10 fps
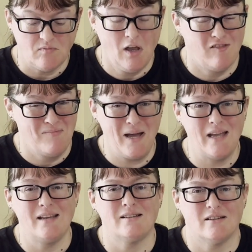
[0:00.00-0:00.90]
I've
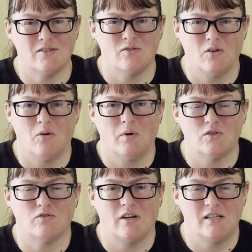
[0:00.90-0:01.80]
made a stronger
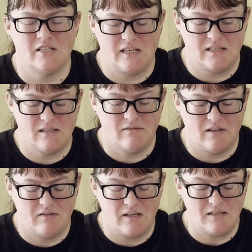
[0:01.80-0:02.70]
washed rind cheese
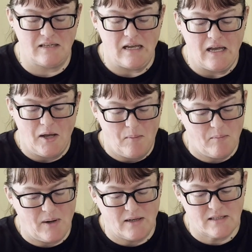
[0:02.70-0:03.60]
than this,
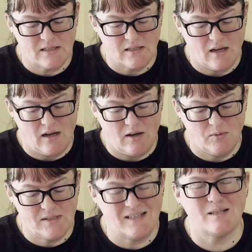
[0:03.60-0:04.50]
but I
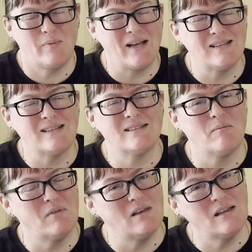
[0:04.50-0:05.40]
was expecting
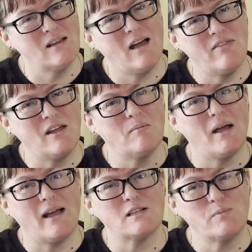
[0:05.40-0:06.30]
something, and then
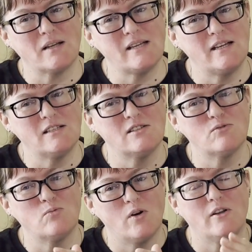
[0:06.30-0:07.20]
my
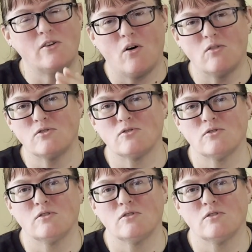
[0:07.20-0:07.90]
expectations were not